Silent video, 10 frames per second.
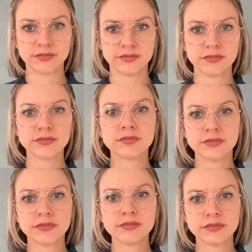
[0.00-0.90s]

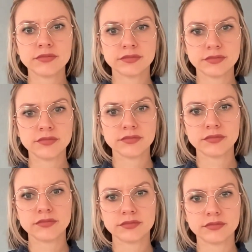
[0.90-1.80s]

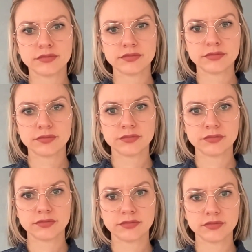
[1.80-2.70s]

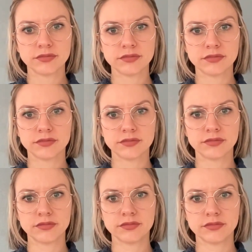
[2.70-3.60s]

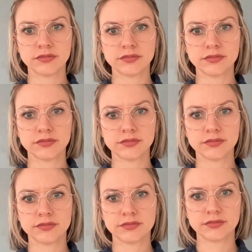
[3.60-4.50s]

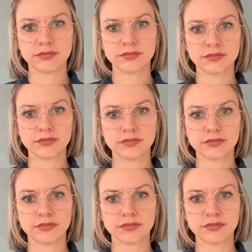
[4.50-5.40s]

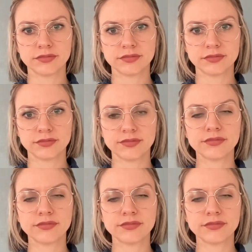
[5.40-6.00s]
(not speaking)